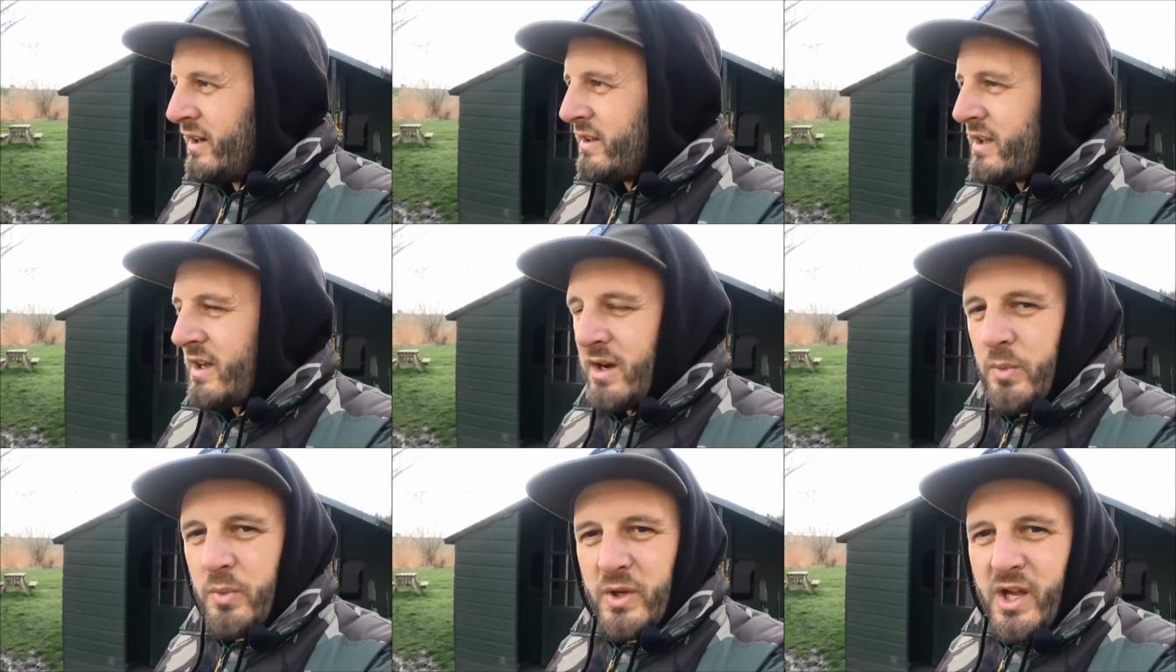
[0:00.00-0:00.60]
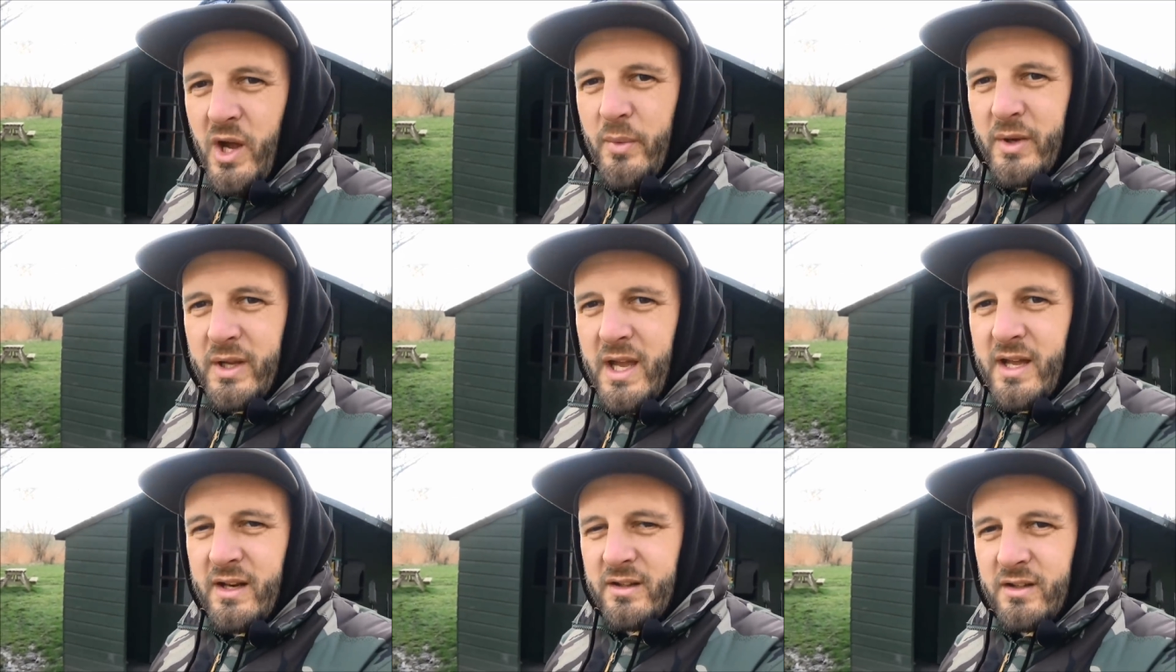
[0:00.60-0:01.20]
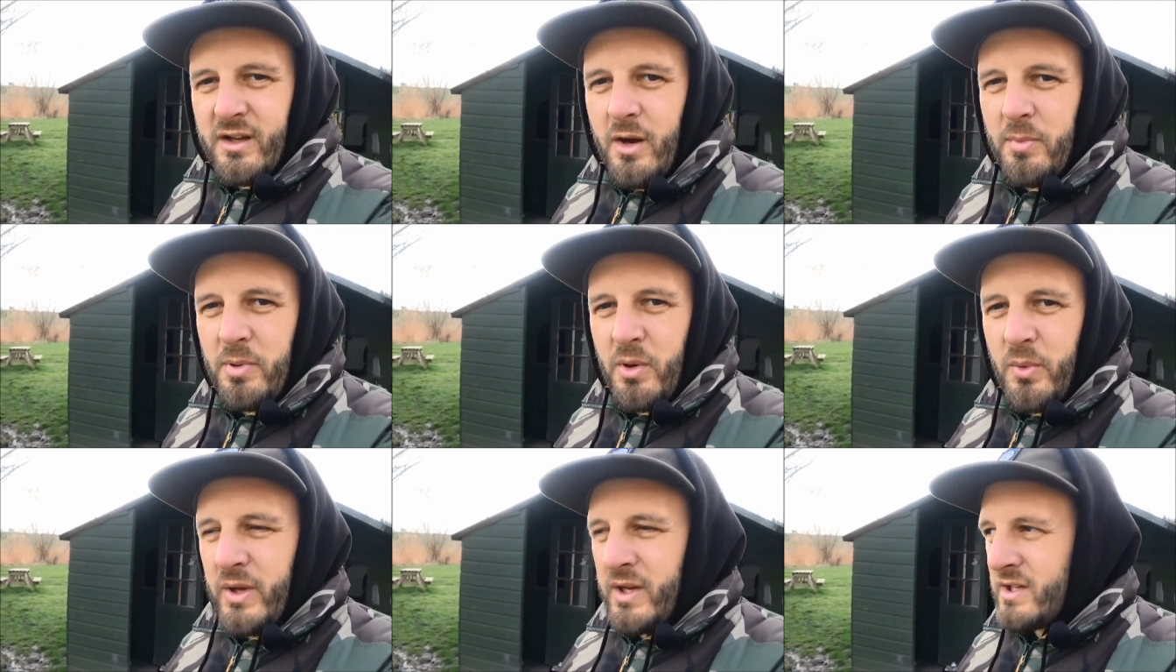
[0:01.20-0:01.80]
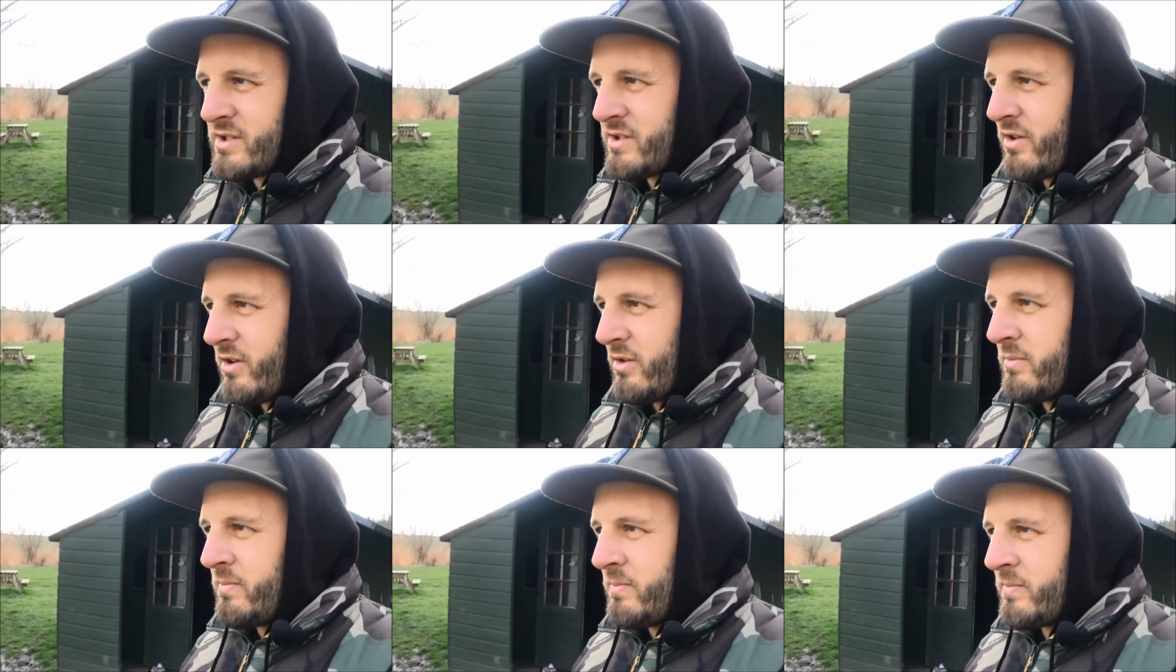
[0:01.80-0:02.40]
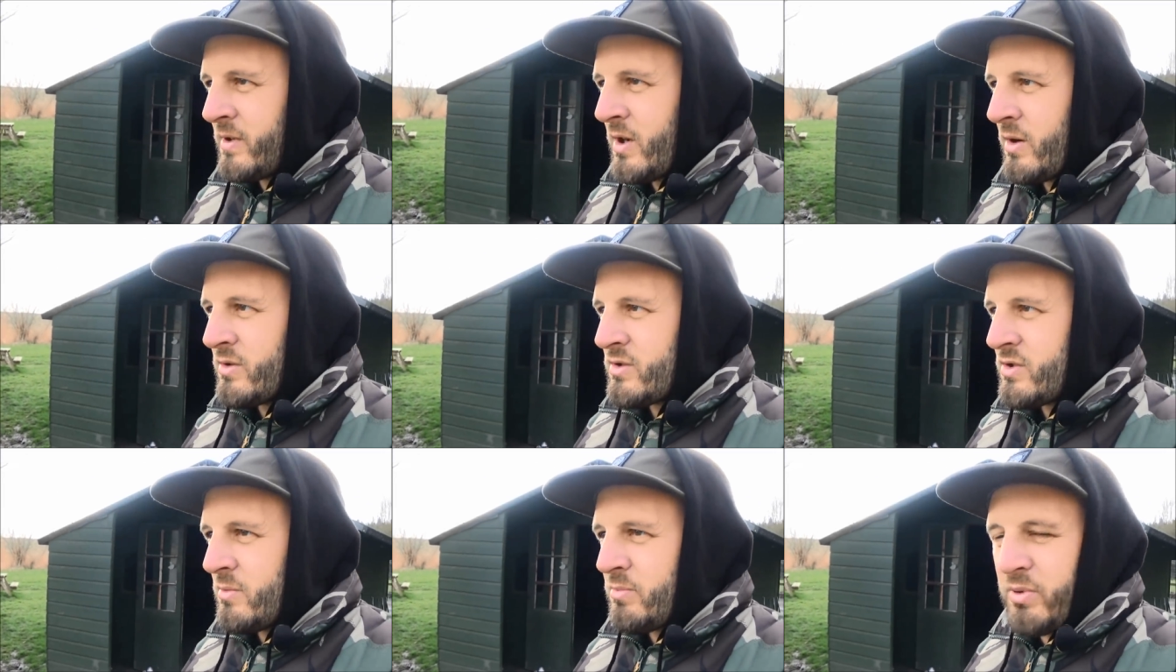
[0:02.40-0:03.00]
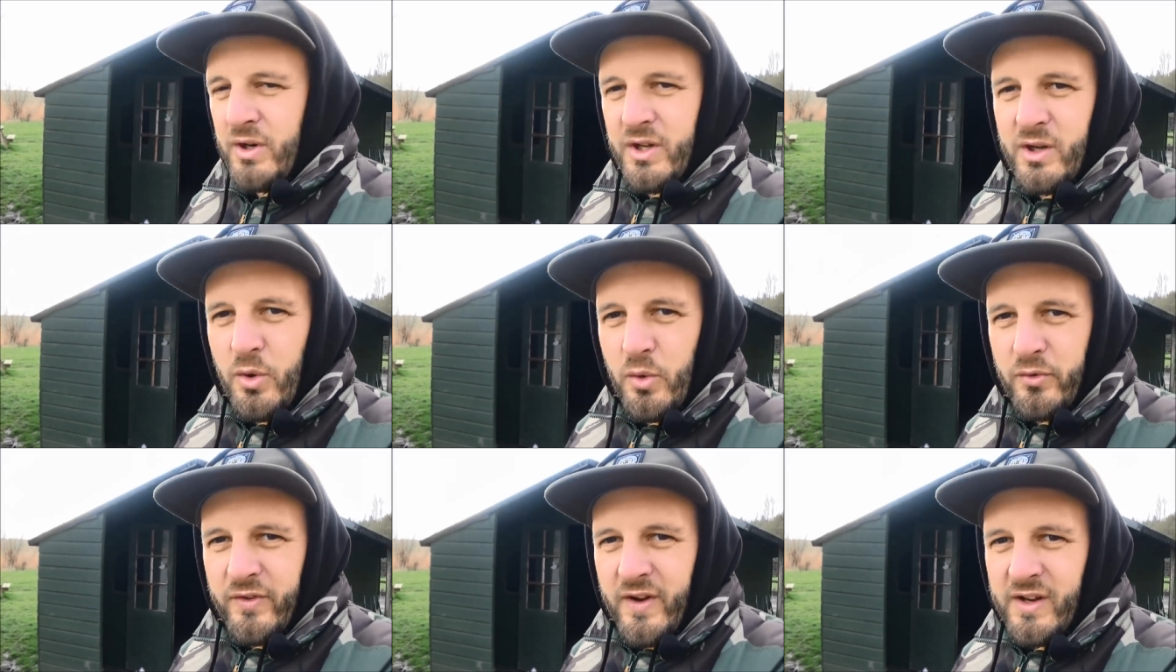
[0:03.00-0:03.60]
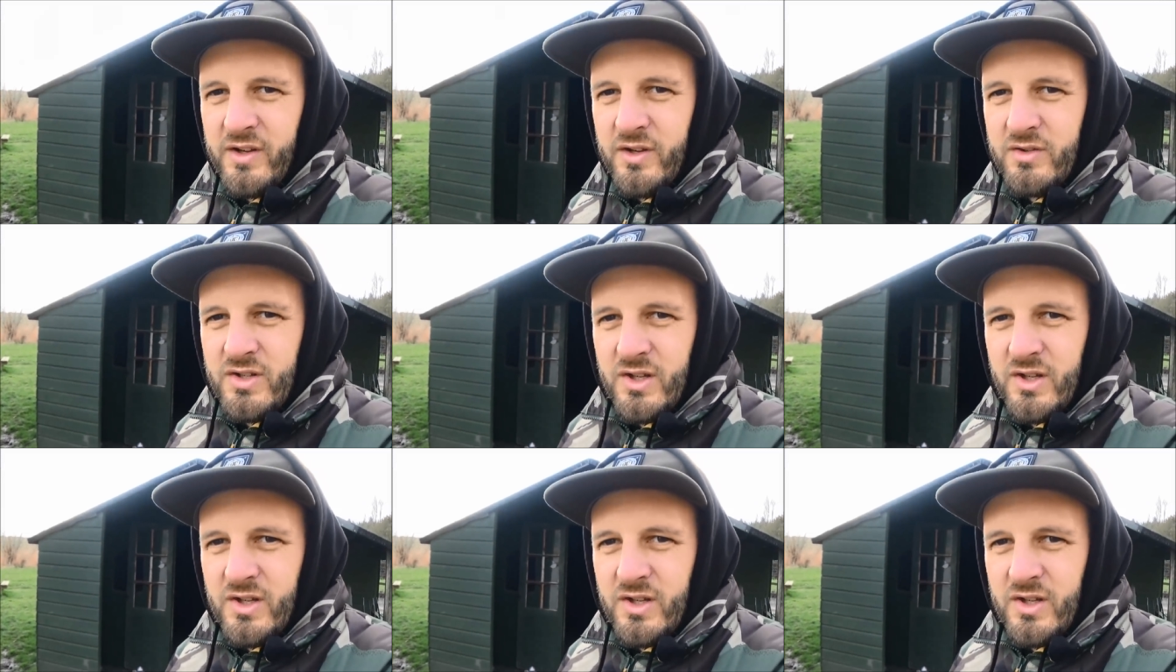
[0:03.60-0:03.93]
yeah, we go again a couple of weeks time, going to a pretty cool venue,